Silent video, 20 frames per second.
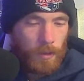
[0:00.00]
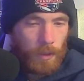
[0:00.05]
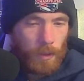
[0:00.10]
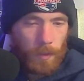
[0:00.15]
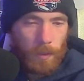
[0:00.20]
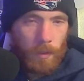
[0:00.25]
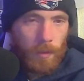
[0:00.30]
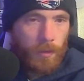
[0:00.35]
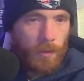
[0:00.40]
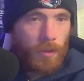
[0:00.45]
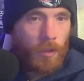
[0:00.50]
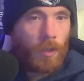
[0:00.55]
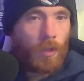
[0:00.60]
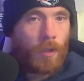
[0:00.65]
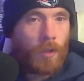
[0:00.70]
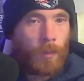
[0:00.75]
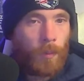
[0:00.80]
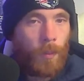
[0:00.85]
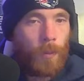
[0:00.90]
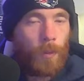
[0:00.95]
you
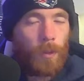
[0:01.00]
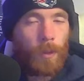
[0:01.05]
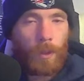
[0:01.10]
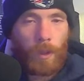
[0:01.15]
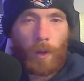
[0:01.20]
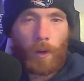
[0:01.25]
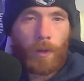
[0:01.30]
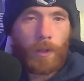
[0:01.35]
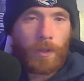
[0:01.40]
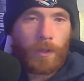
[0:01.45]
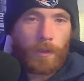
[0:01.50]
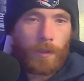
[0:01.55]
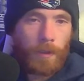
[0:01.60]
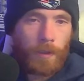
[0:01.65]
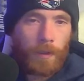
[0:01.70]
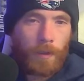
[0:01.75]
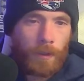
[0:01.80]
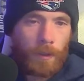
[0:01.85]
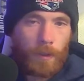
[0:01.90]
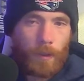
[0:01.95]
still,
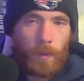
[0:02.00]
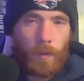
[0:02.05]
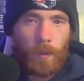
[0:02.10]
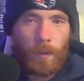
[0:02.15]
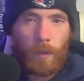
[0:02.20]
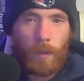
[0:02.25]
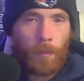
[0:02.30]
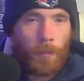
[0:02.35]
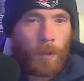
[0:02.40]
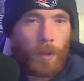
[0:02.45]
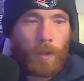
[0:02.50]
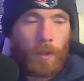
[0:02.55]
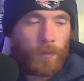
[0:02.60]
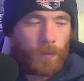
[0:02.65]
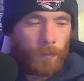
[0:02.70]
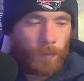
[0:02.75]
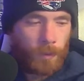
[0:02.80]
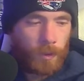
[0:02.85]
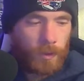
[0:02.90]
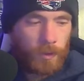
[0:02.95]
you get money
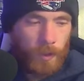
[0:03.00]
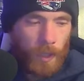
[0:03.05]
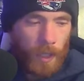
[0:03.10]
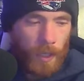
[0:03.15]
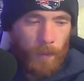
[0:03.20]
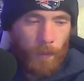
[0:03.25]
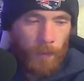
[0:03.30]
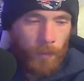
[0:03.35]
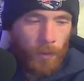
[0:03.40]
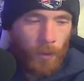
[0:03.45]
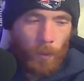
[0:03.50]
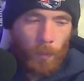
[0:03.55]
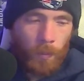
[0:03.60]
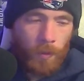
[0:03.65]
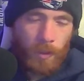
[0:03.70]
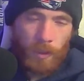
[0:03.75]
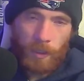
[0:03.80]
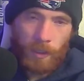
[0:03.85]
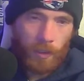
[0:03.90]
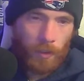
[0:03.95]
from the state for no
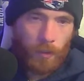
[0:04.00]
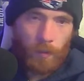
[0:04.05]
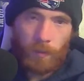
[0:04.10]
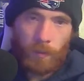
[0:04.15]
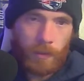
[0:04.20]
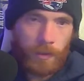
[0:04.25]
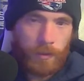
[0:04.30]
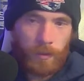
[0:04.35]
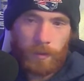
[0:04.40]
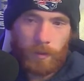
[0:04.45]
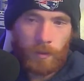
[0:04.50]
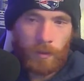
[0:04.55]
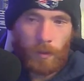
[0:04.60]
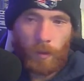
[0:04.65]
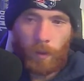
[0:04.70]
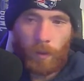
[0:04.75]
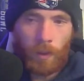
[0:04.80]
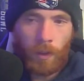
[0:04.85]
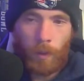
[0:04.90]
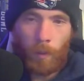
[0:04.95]
particular reason. You
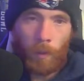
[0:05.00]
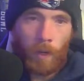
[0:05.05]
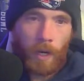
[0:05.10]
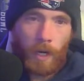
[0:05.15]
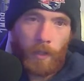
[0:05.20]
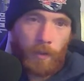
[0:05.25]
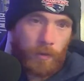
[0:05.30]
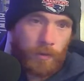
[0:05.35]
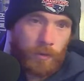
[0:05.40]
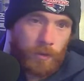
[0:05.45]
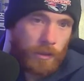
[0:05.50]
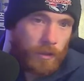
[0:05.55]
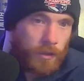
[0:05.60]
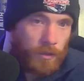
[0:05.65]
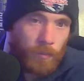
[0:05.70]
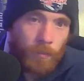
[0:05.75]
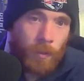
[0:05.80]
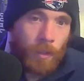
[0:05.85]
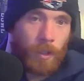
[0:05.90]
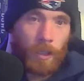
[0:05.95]
don't know why. You just get
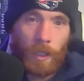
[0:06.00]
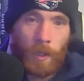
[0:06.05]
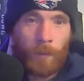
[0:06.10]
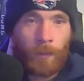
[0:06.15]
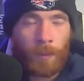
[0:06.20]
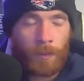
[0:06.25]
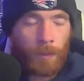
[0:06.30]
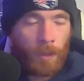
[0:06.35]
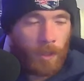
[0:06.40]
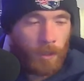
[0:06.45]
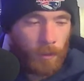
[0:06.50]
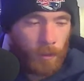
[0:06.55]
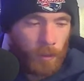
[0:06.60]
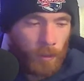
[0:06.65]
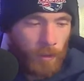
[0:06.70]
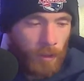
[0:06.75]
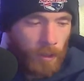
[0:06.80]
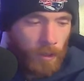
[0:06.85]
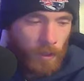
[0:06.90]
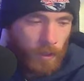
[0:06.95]
some money every
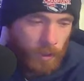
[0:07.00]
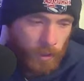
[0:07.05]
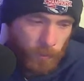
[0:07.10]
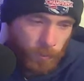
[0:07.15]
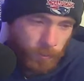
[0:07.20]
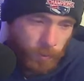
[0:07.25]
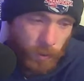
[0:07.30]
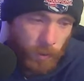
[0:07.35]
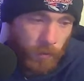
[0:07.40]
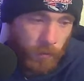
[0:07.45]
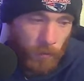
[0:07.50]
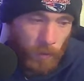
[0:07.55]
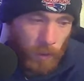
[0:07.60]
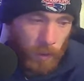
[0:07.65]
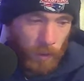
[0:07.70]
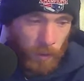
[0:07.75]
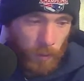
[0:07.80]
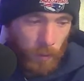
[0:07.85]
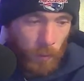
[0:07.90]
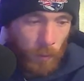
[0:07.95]
month. That's pretty
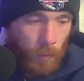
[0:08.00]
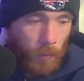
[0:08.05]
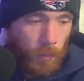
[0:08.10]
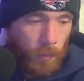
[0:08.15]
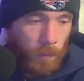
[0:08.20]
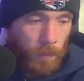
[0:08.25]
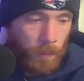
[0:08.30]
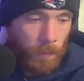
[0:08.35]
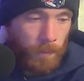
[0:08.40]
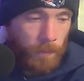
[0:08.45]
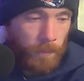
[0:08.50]
fucking cool.